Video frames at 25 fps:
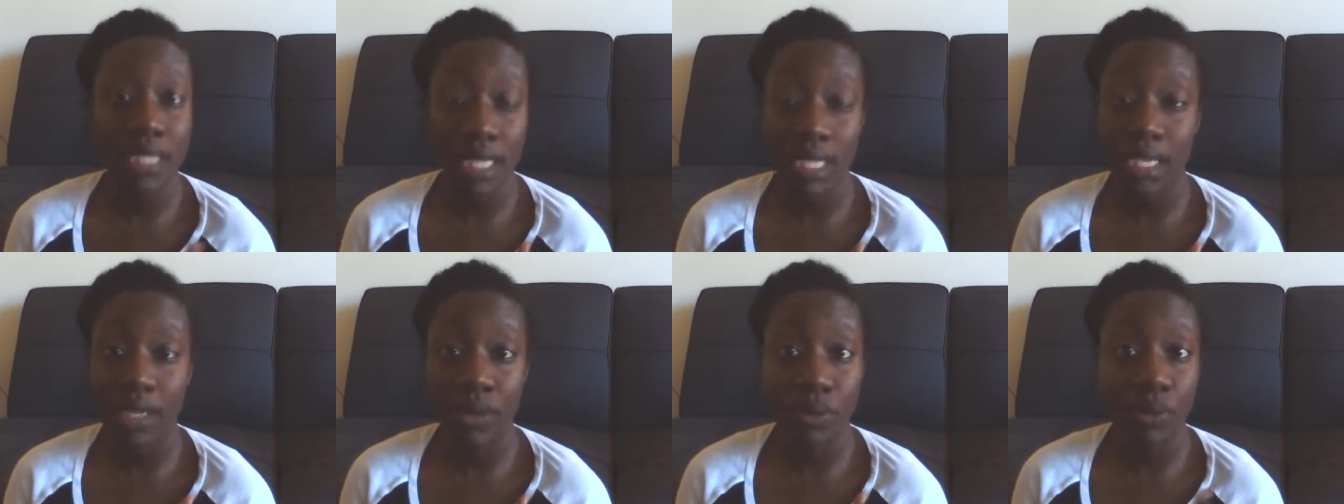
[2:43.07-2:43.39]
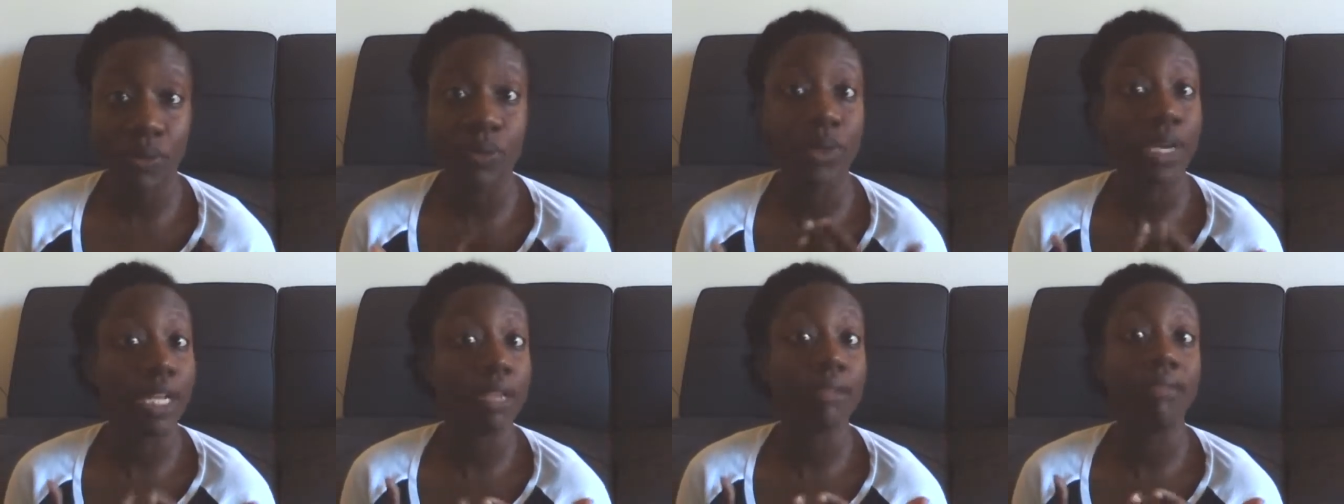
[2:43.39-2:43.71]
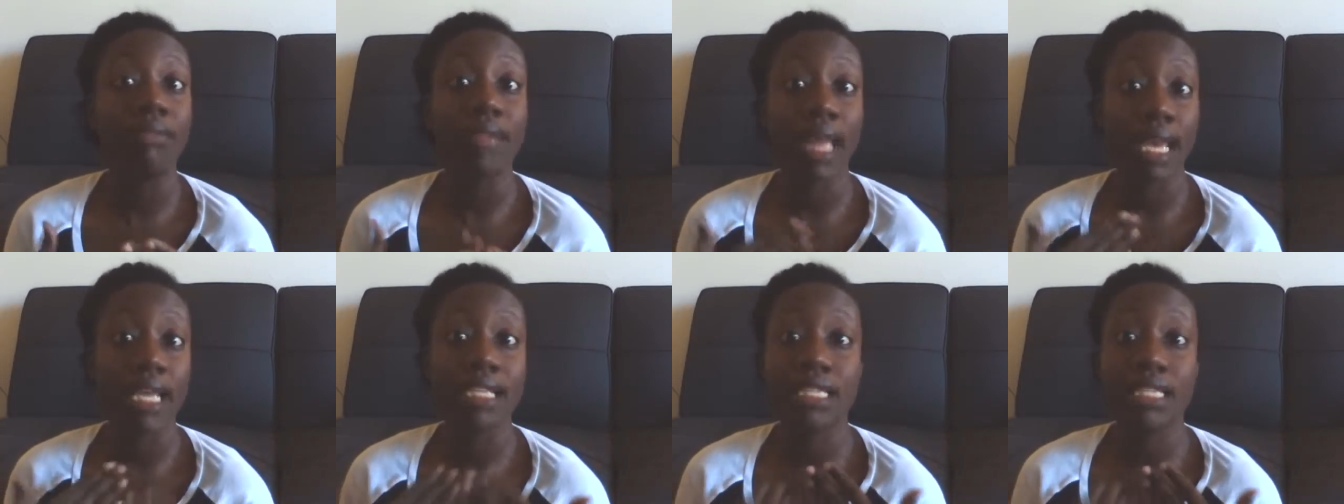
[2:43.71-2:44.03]
in
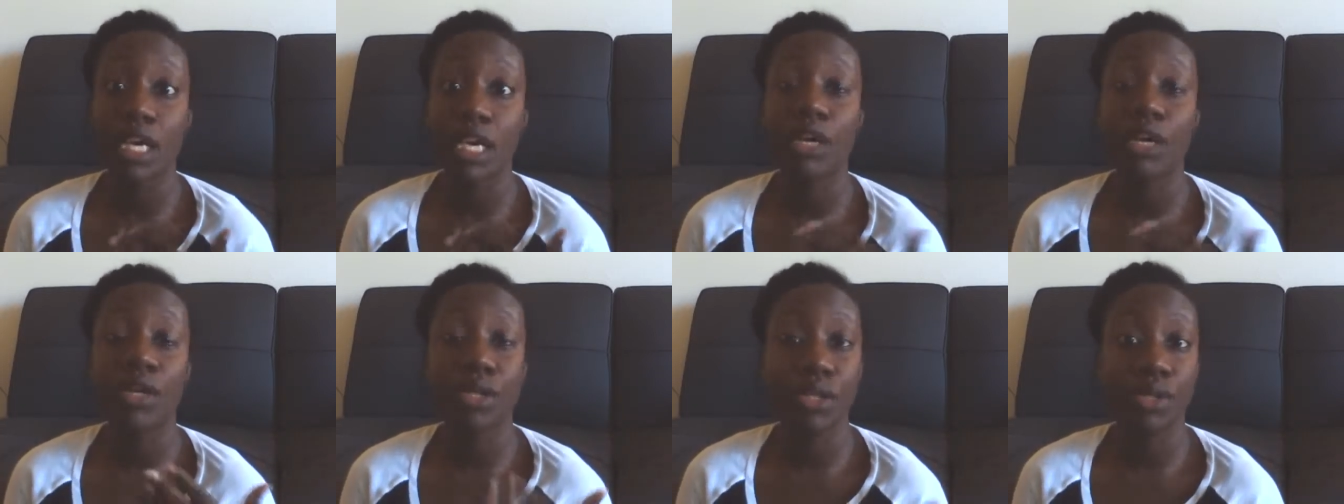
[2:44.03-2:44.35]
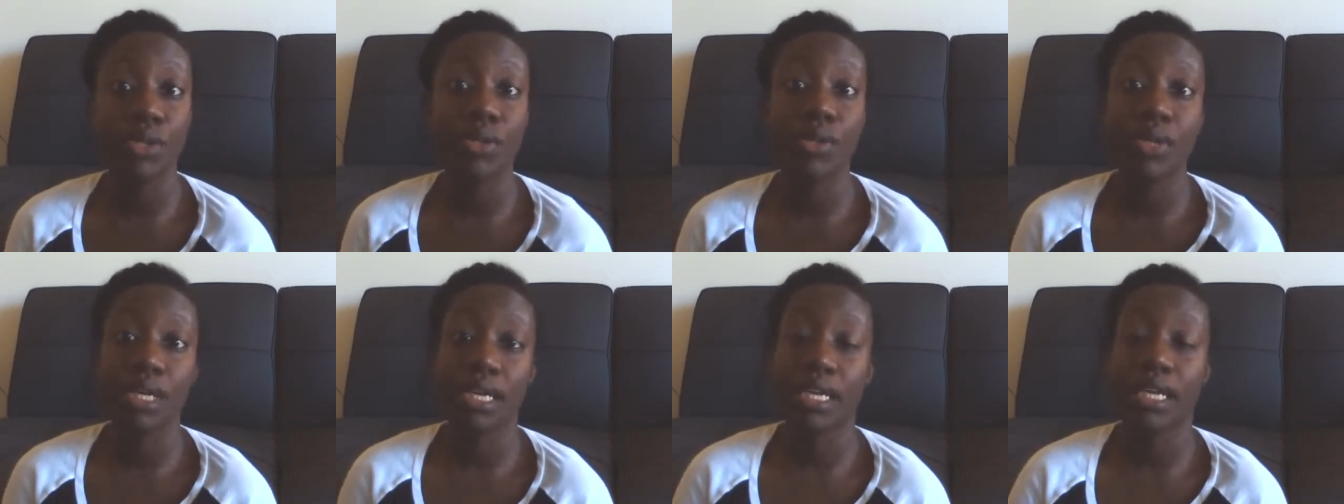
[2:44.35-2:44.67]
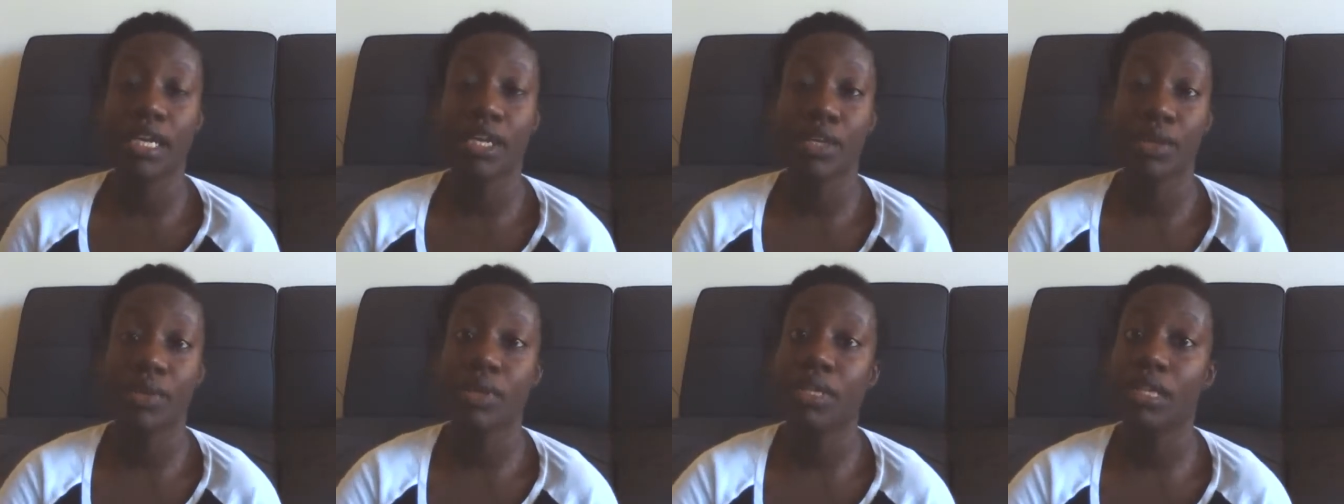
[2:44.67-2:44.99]
when they tell you you can
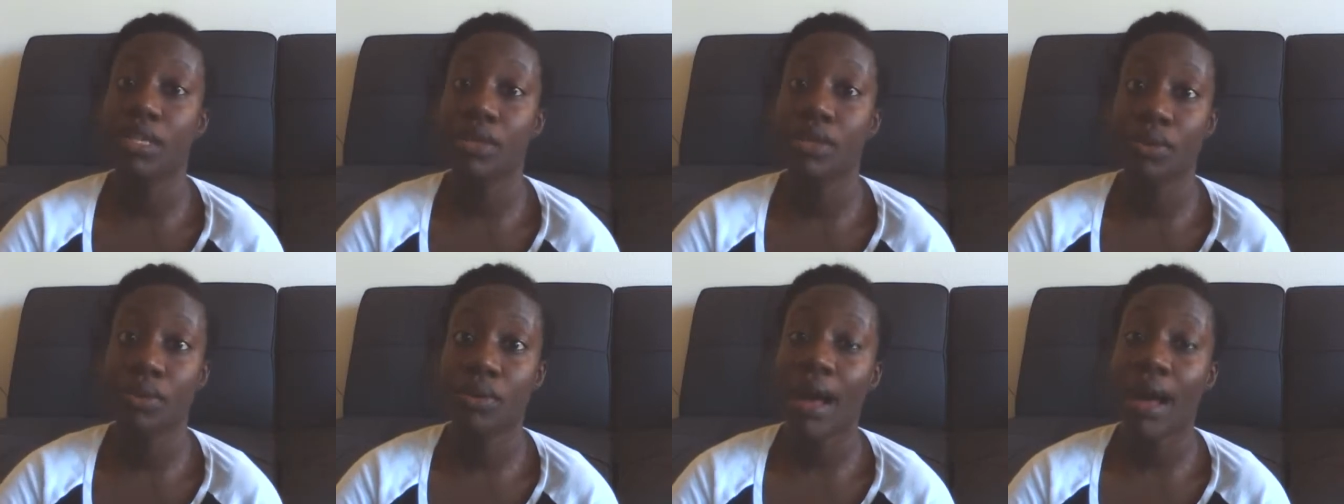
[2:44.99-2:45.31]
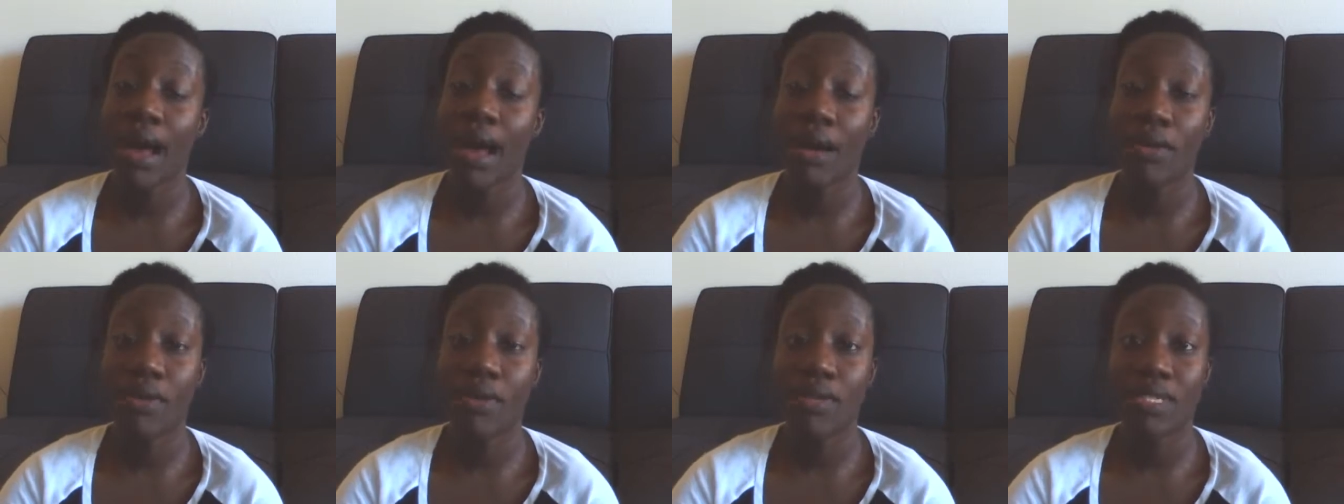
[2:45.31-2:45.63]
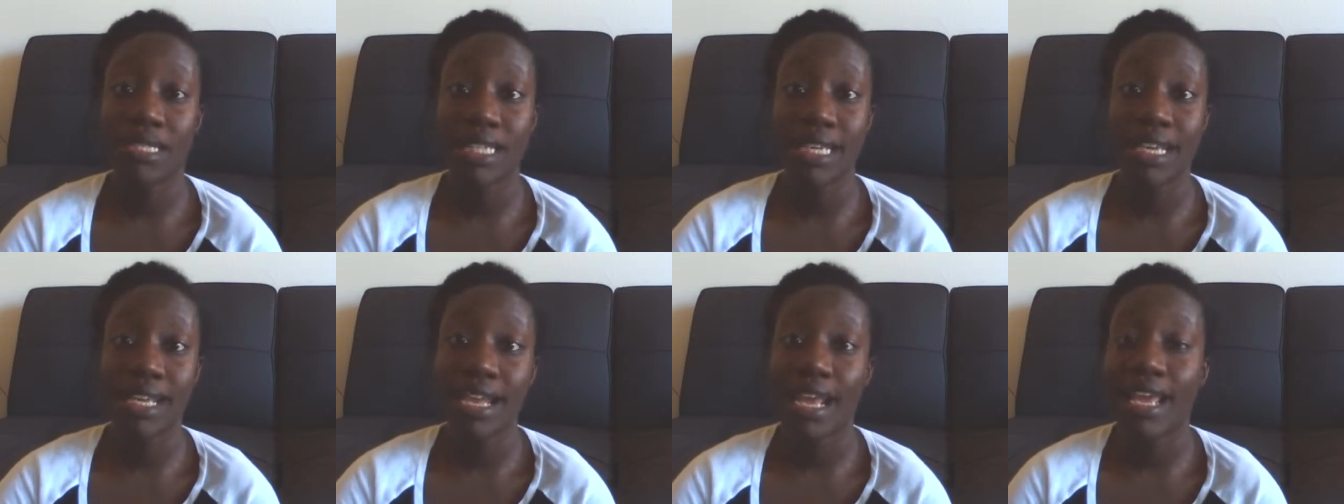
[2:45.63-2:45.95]
get your clinical hours
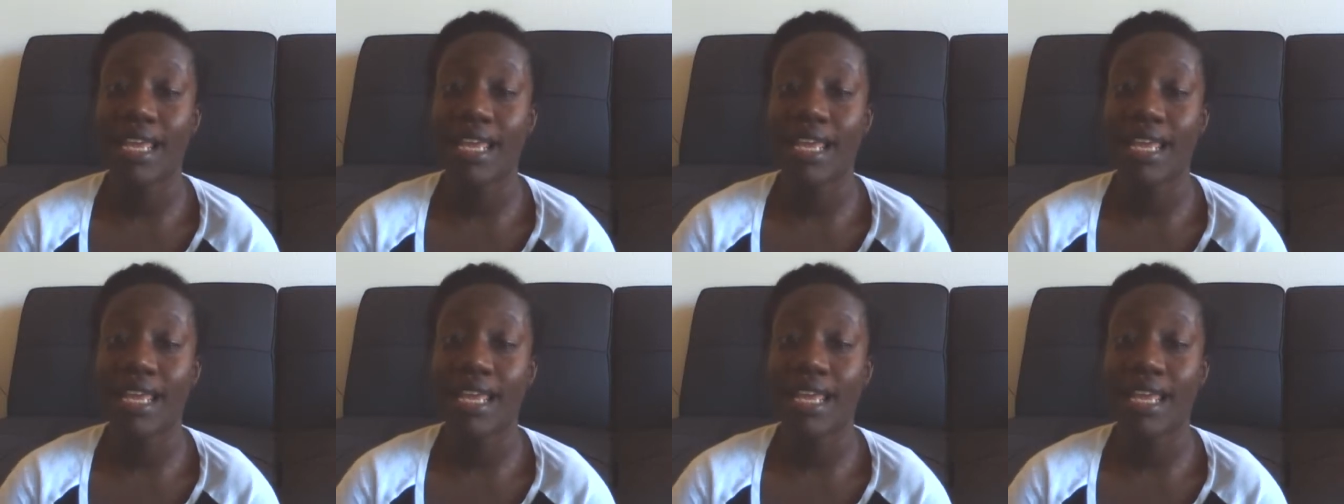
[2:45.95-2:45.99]
in,